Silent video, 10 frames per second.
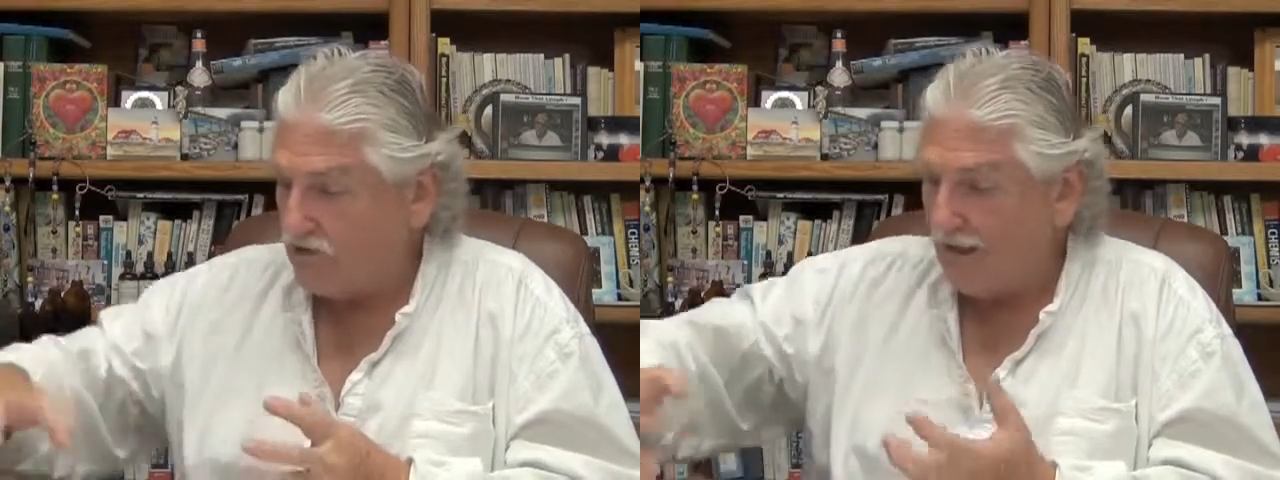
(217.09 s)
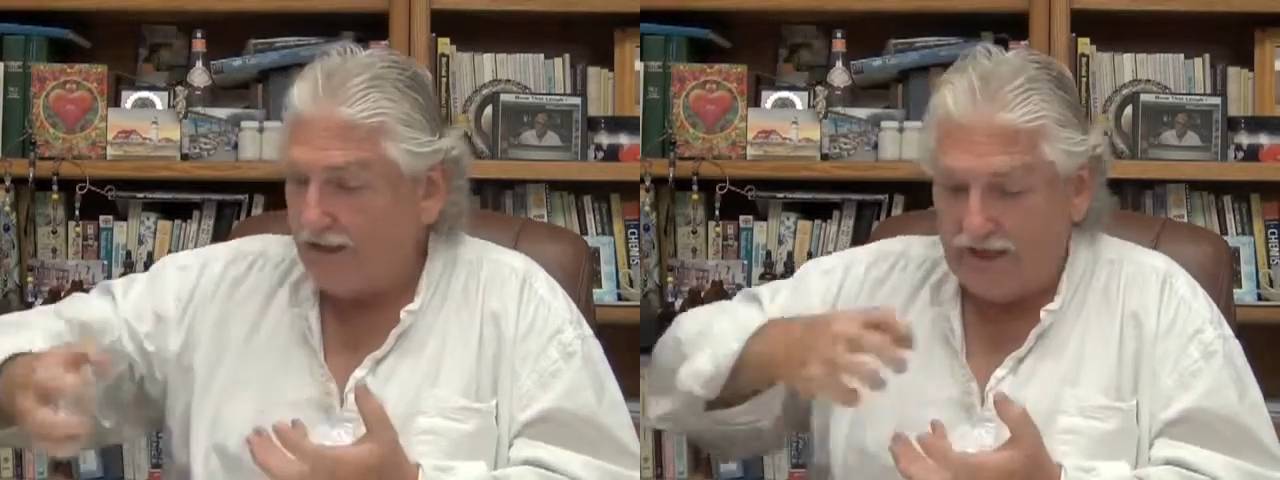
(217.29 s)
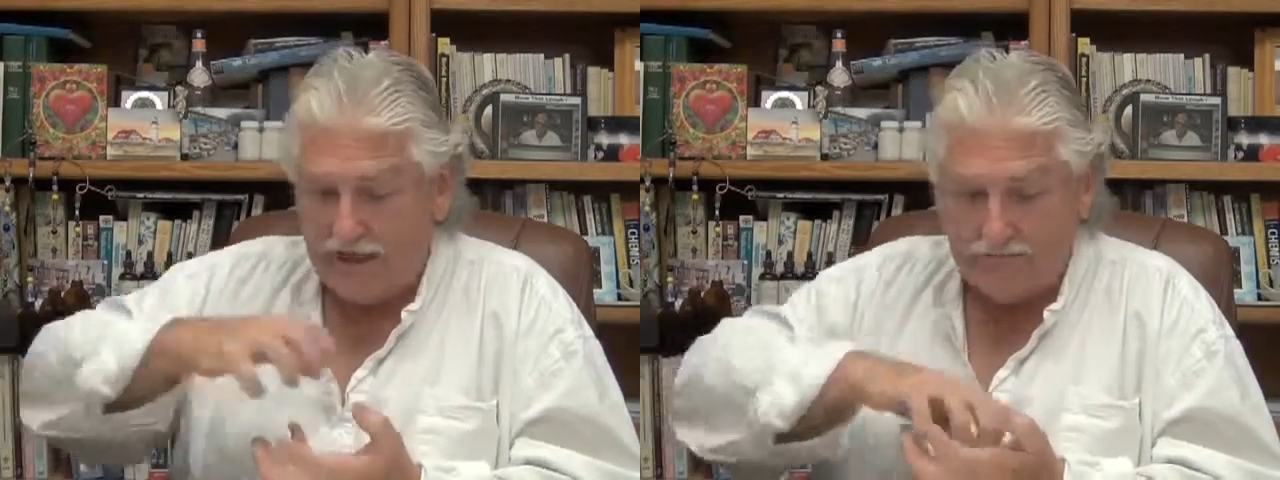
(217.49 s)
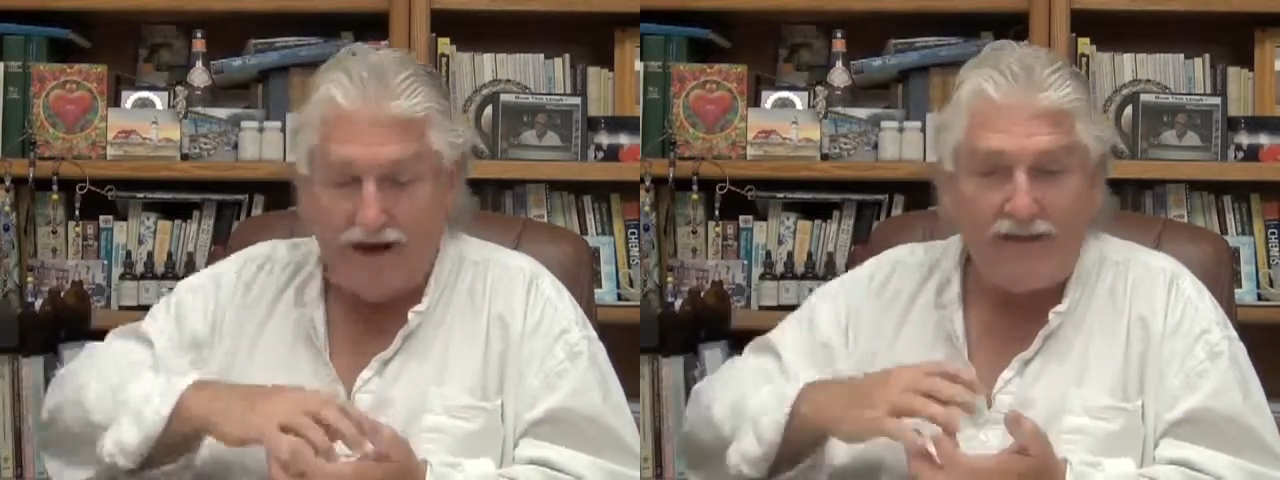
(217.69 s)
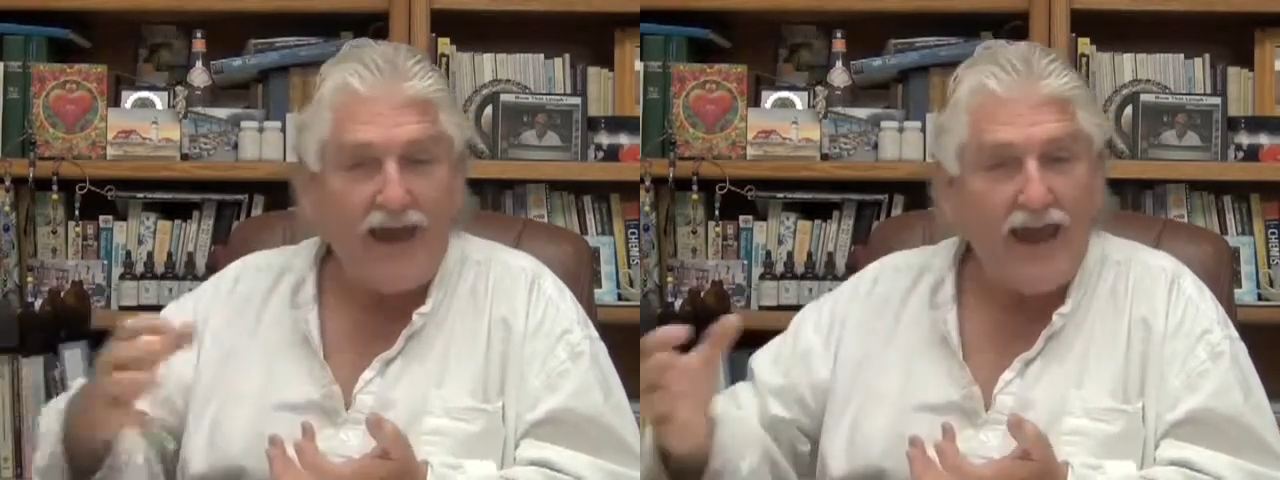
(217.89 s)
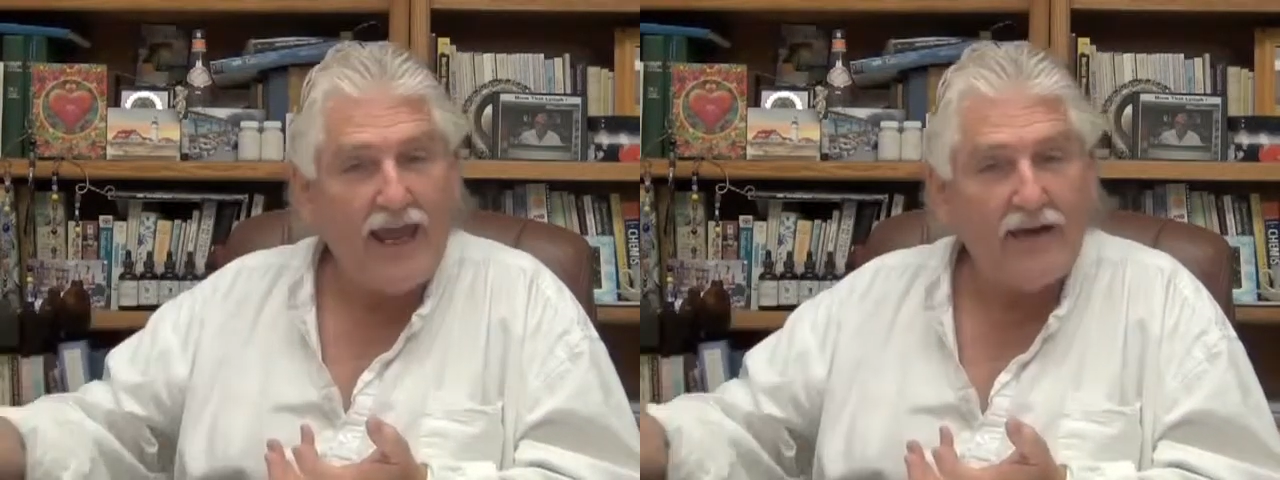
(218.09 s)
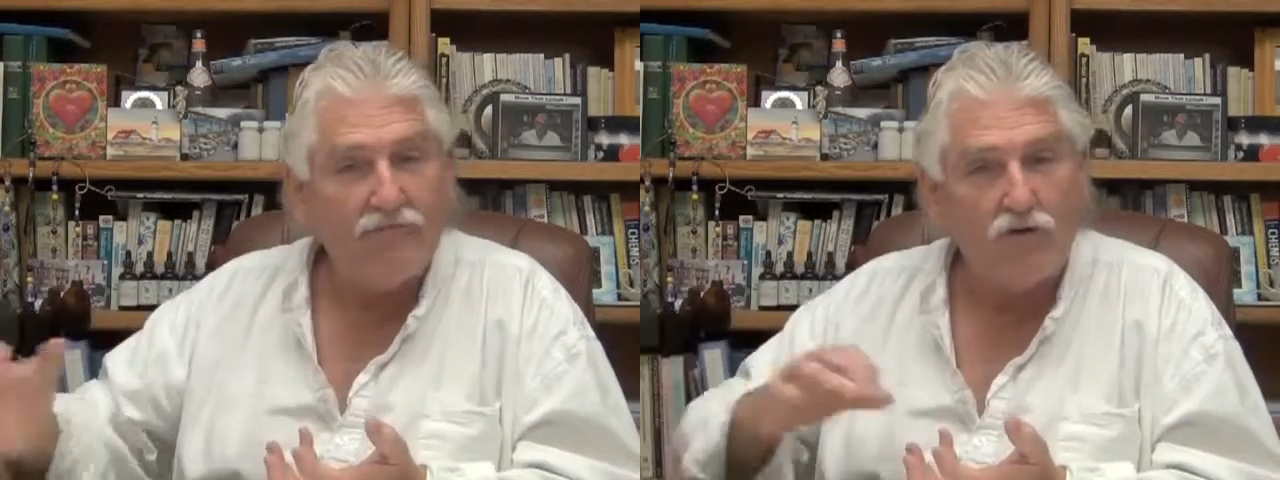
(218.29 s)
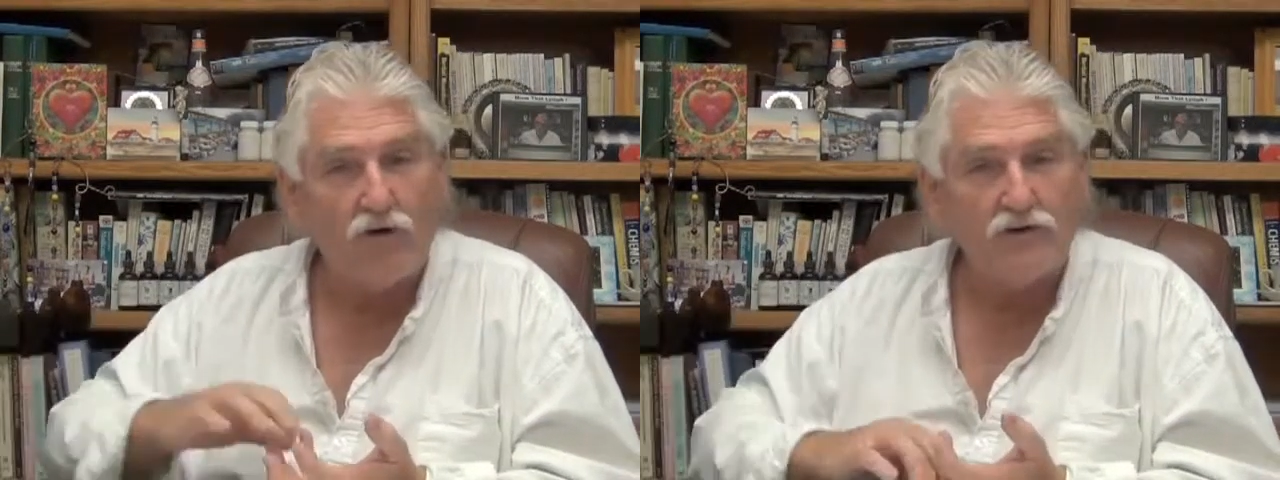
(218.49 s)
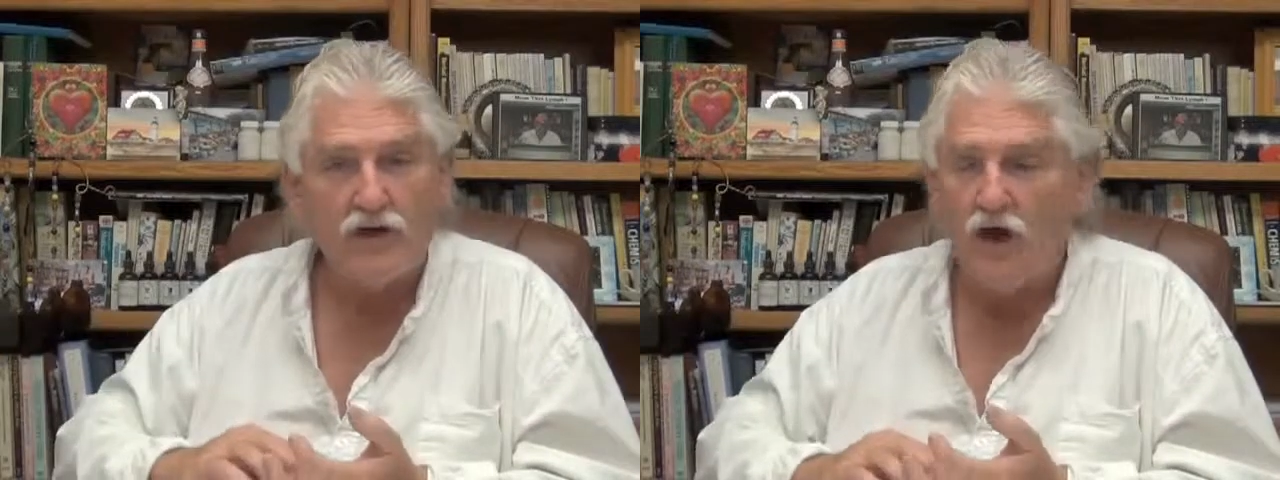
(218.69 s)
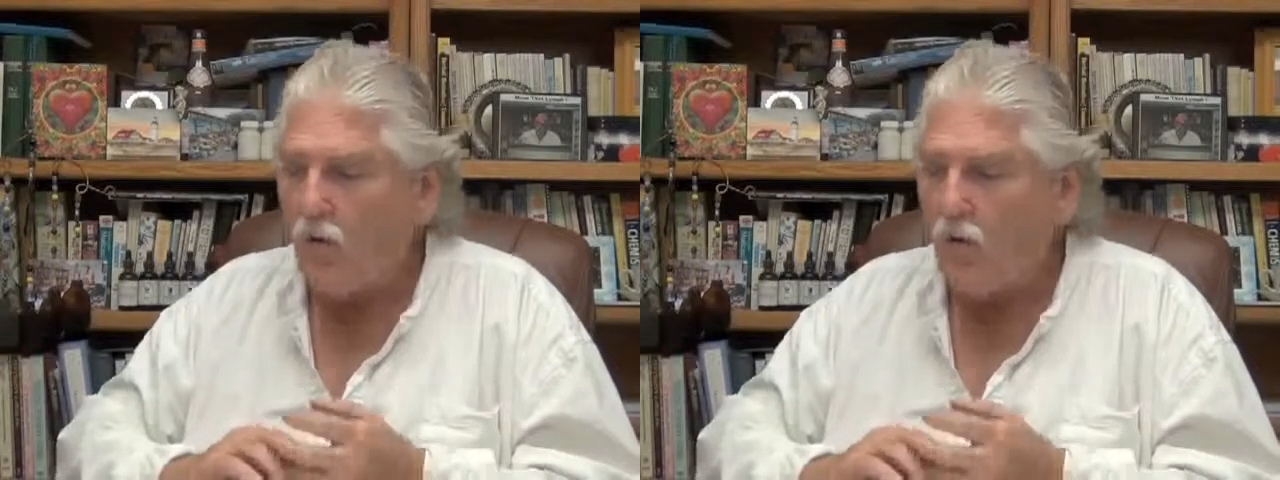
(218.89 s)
we can eat them by the handfuls.